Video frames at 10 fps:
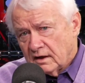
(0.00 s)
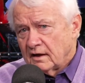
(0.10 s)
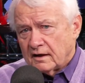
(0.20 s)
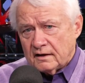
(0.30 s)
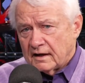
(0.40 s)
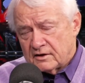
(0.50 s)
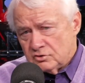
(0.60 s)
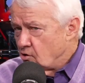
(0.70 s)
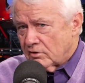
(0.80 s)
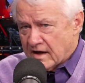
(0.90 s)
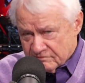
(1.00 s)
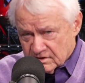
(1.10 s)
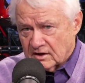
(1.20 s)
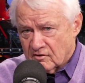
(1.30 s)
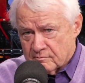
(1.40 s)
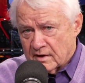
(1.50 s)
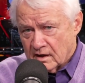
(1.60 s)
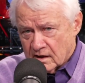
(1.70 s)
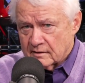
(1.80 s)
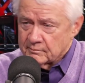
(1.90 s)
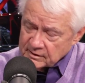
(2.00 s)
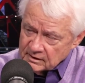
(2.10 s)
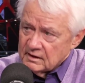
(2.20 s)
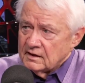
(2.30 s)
and you don't have to get off my lawn, but